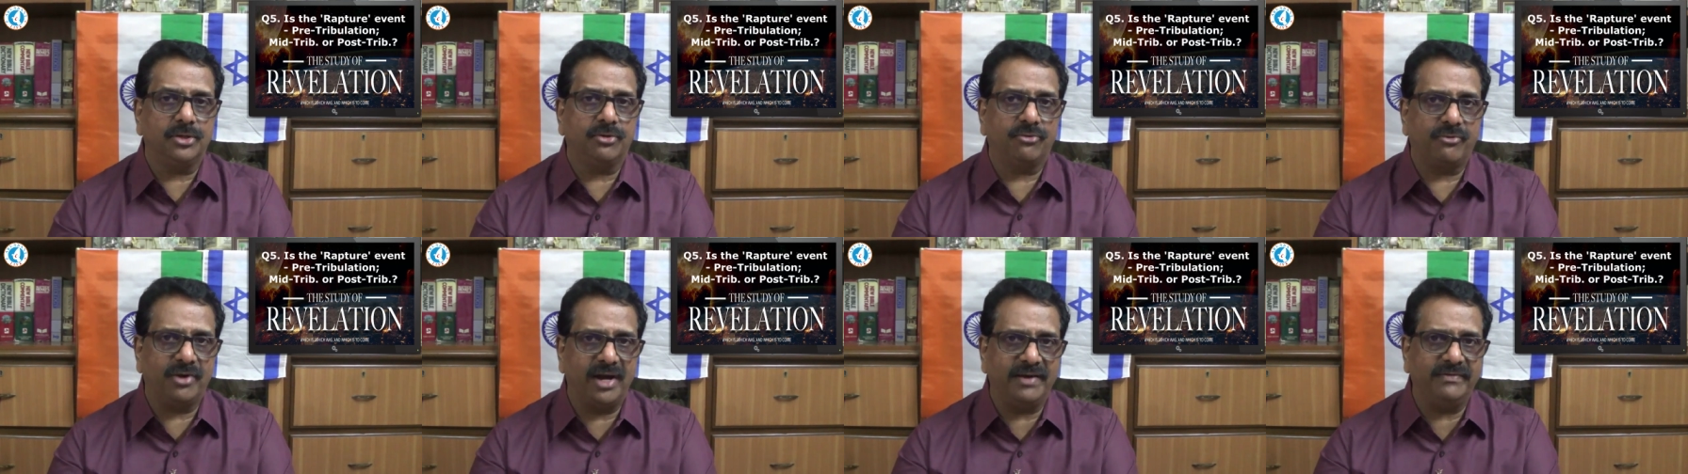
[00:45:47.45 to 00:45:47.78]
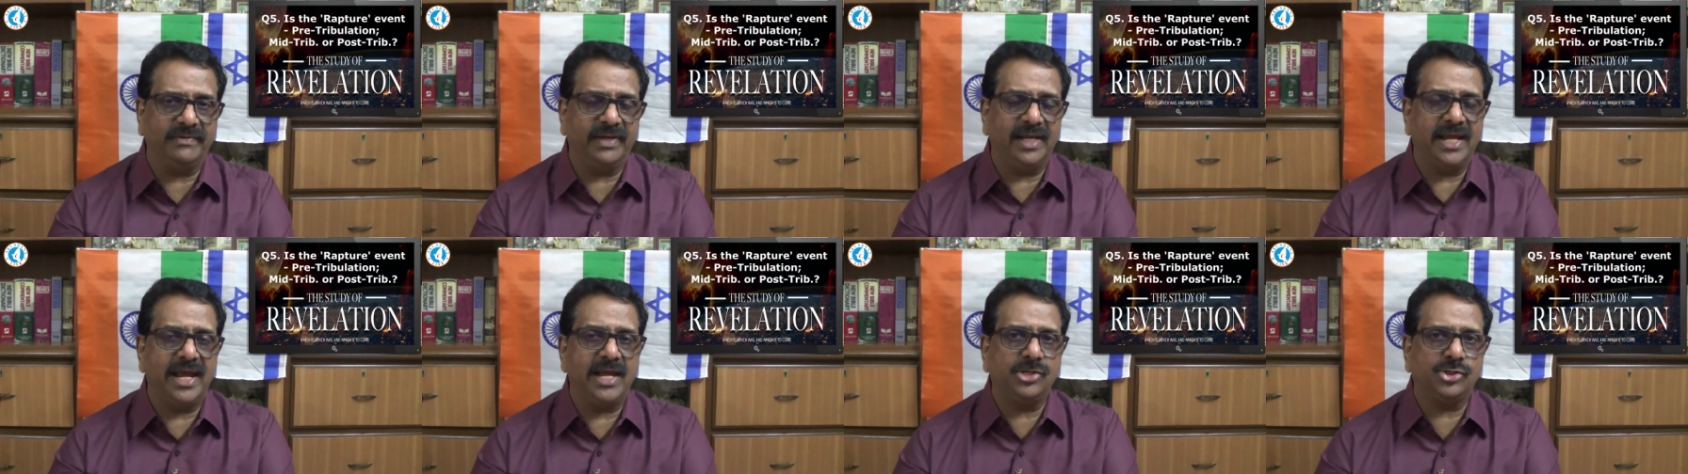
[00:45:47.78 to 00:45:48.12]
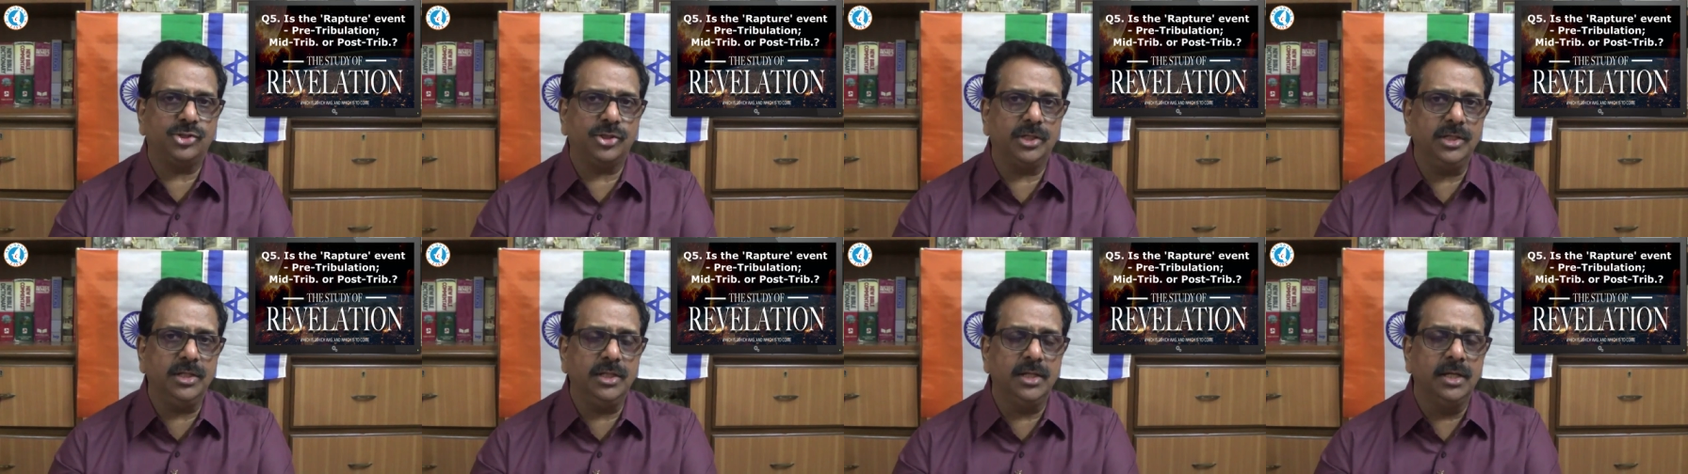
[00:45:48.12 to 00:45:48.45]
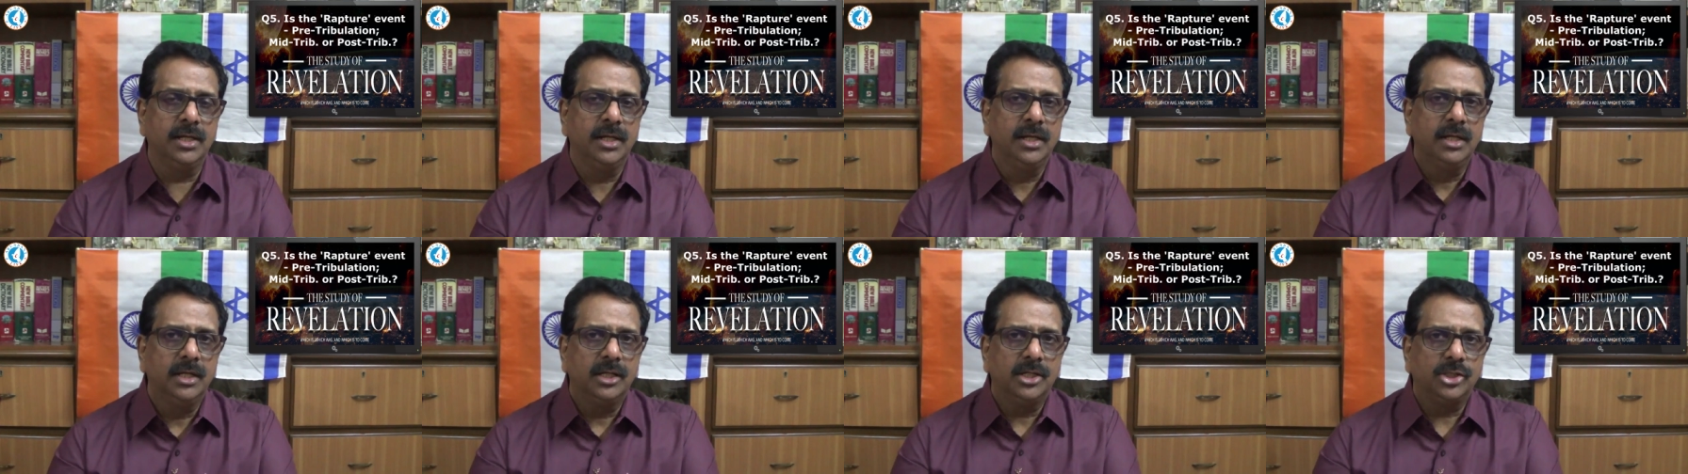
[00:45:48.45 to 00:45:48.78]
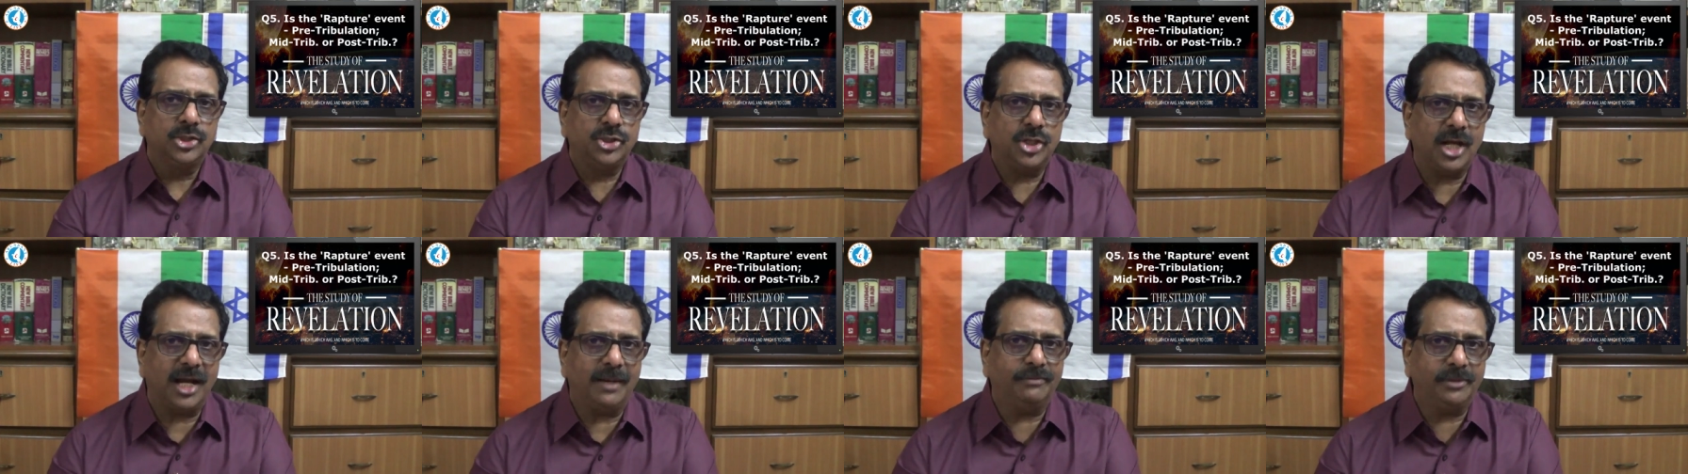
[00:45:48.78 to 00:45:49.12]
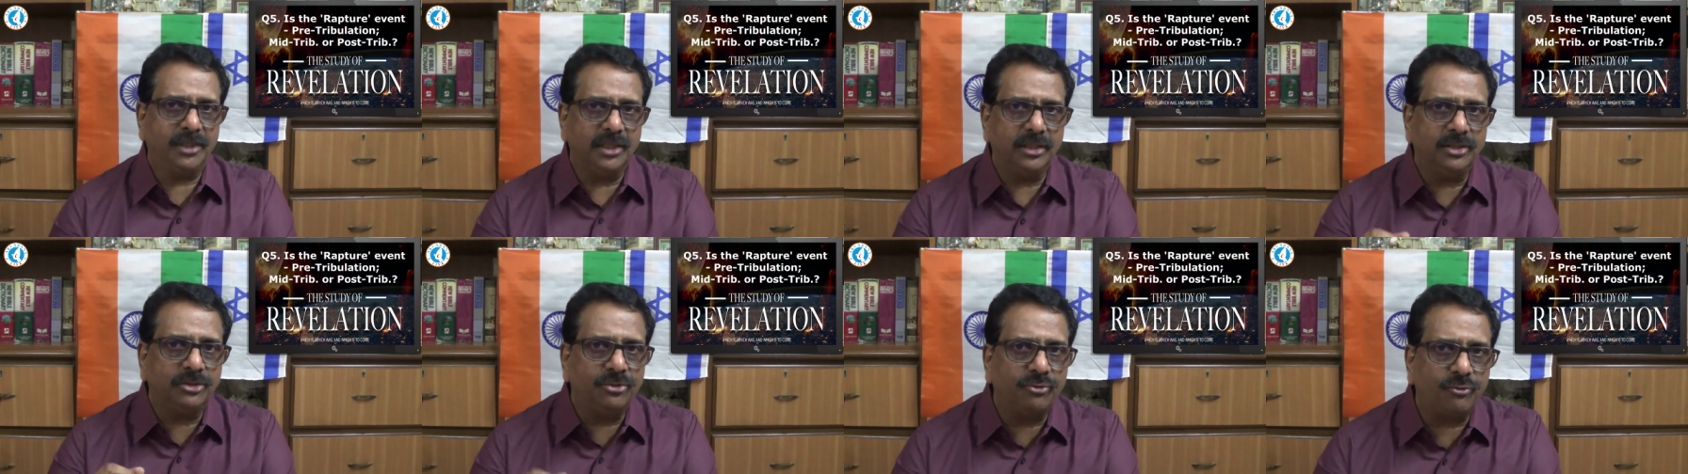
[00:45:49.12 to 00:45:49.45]
Revelation
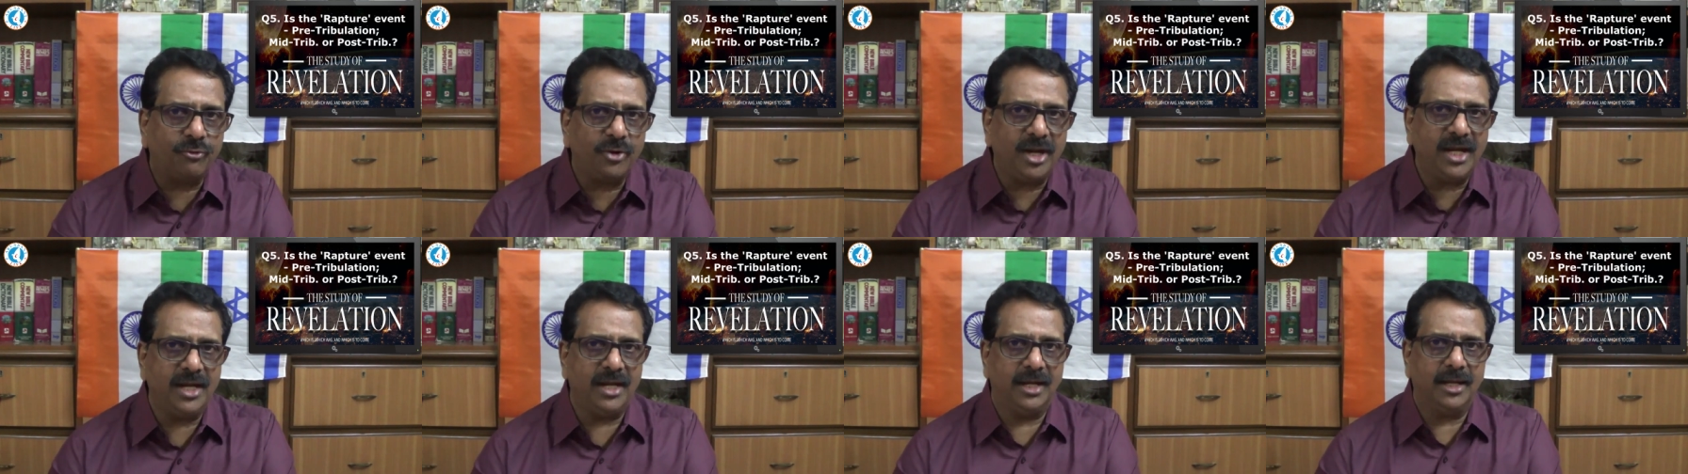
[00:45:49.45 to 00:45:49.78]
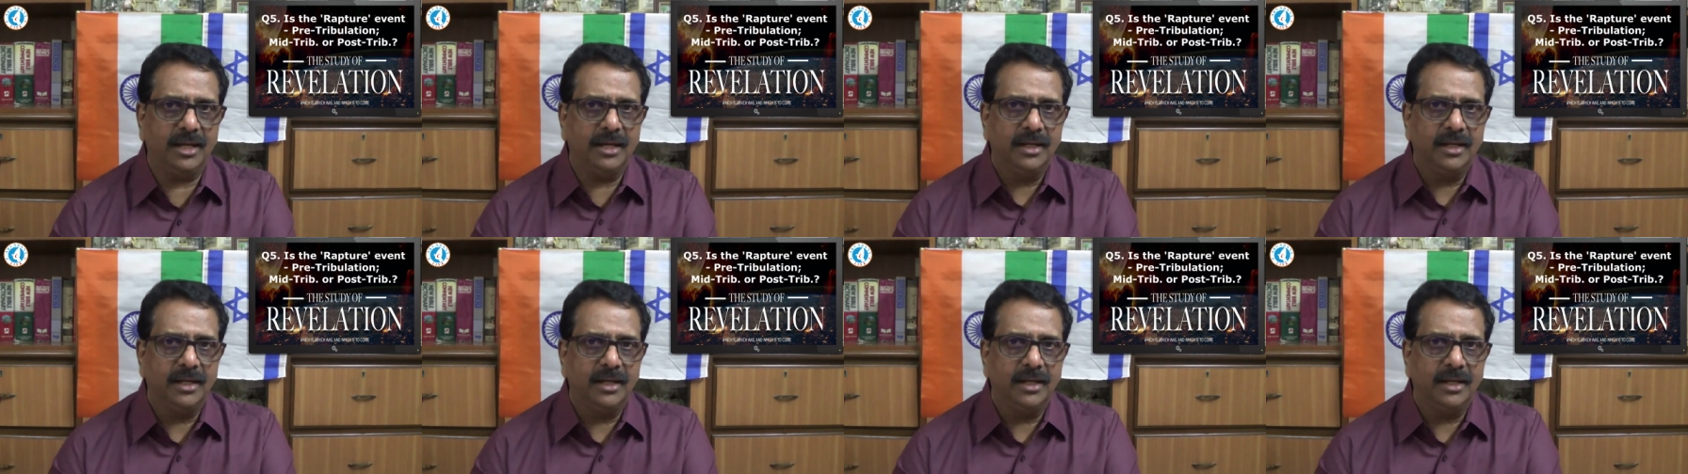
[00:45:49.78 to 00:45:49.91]
chapter 3